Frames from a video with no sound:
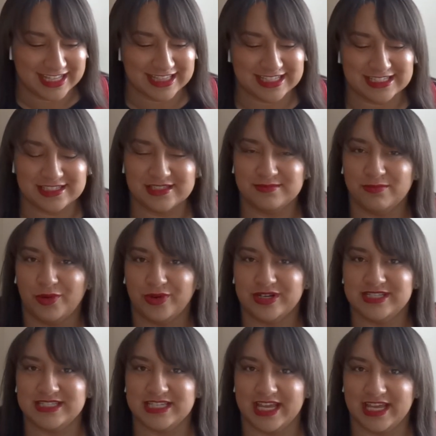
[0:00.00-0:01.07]
This is
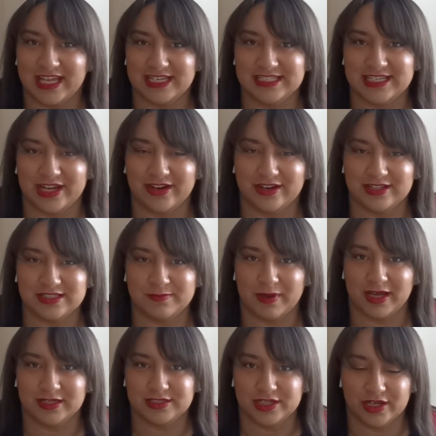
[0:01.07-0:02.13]
Morissette and Darren
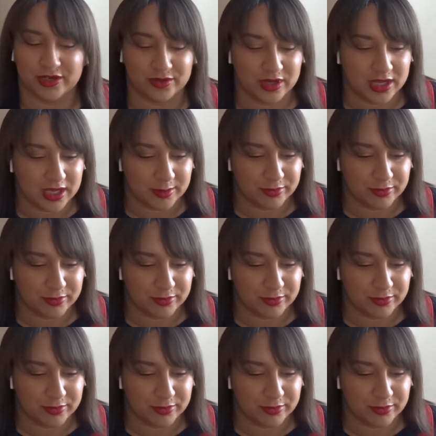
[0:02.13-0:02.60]
Espanto